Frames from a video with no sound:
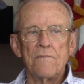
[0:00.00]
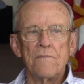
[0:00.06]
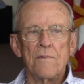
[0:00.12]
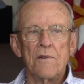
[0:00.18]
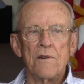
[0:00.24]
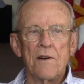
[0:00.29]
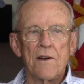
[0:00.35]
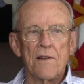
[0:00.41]

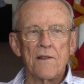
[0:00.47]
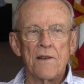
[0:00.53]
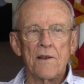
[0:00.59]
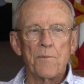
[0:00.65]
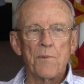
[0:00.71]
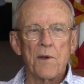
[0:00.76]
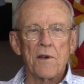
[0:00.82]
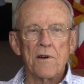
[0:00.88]
Well, I
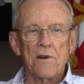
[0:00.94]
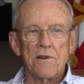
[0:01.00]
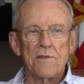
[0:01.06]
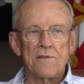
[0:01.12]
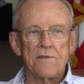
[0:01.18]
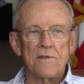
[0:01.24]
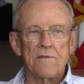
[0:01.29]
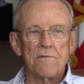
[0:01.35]
think
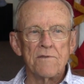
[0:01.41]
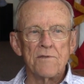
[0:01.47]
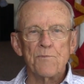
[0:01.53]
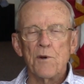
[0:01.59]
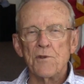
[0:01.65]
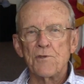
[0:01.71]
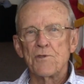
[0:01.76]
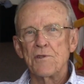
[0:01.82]
because it was
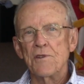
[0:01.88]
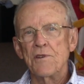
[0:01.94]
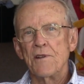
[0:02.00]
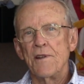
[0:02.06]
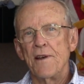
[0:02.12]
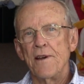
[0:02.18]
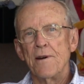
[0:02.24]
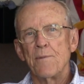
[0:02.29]
mostly
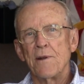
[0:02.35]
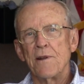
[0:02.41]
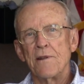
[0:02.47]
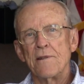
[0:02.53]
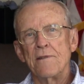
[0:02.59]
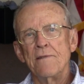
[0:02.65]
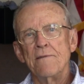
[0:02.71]
inhabited